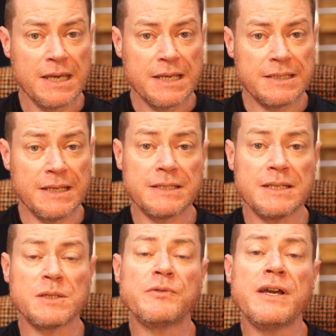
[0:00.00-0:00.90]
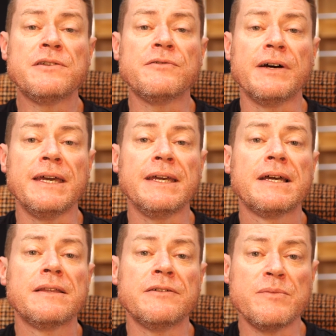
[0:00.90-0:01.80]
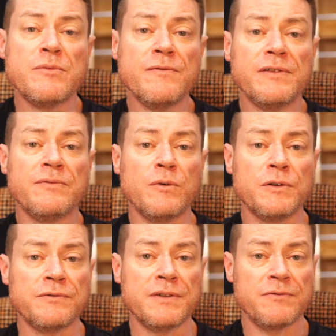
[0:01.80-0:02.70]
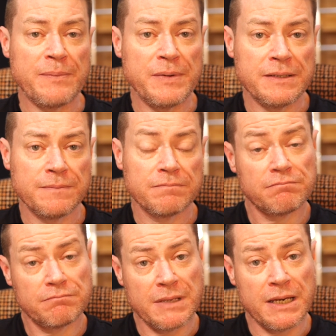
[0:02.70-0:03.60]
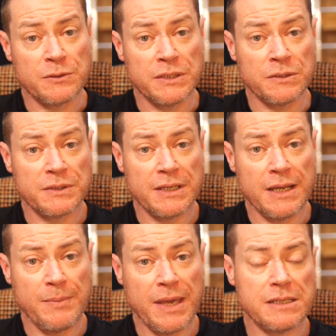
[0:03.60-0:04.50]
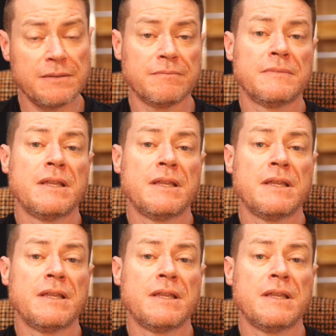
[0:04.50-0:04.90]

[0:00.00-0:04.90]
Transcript: Since in spray drying, the removal of water is rapid, as we shall see in a bit,